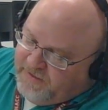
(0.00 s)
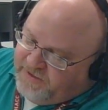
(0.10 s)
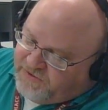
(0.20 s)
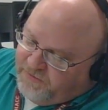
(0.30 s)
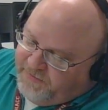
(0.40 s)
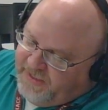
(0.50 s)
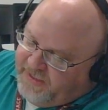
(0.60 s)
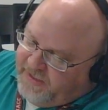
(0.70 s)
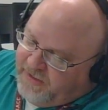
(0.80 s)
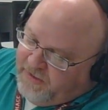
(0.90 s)
this will
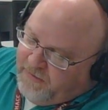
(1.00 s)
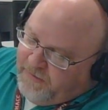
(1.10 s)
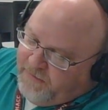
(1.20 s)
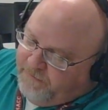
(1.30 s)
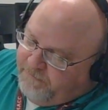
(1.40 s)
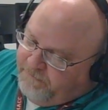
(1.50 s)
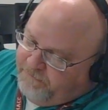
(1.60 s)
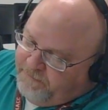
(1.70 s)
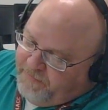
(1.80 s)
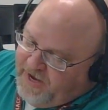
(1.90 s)
be
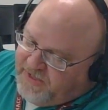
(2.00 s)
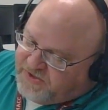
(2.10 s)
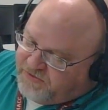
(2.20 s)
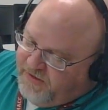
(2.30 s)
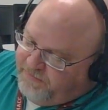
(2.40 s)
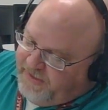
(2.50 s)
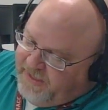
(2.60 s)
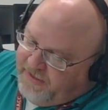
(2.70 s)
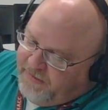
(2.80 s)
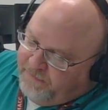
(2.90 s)
kind of
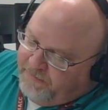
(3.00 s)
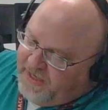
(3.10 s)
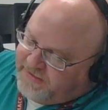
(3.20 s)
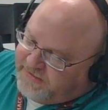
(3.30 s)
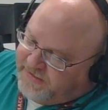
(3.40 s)
scribbly, but